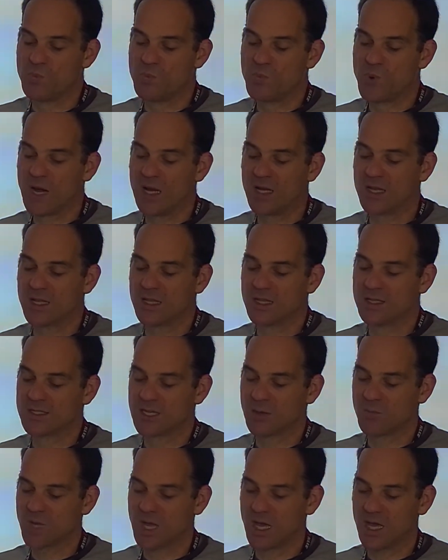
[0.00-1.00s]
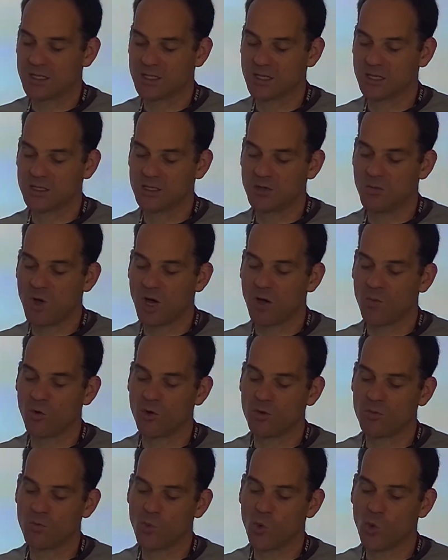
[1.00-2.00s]
But in some cases, you might
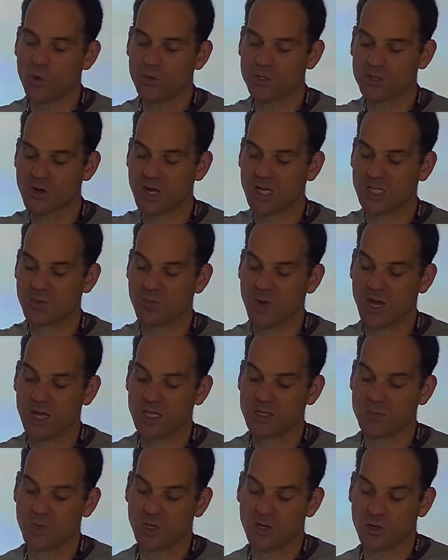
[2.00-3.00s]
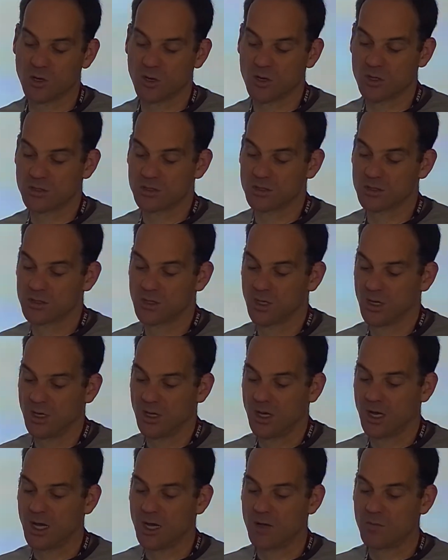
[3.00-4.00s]
want more scratch space because
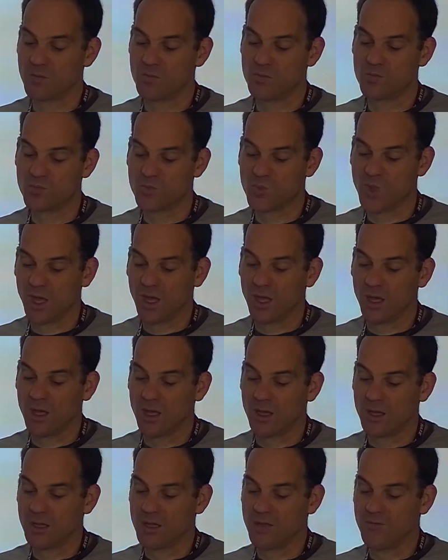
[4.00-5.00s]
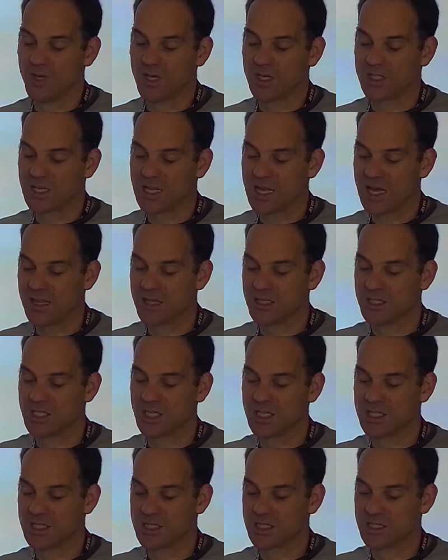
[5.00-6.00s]
if you can delay the
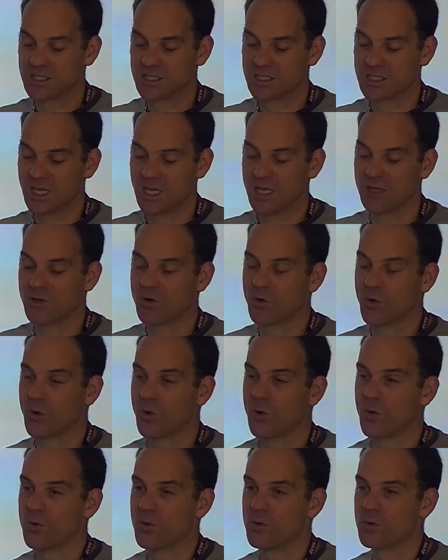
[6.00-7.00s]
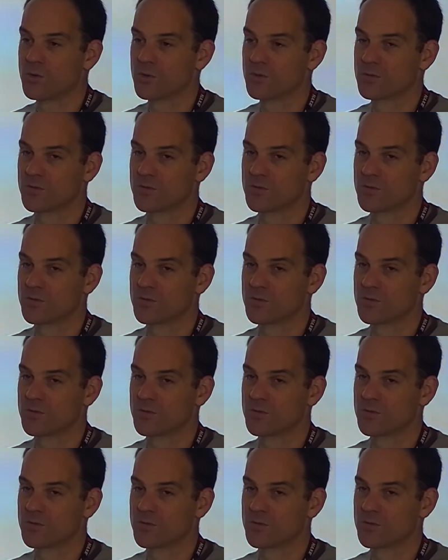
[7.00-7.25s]
GC call,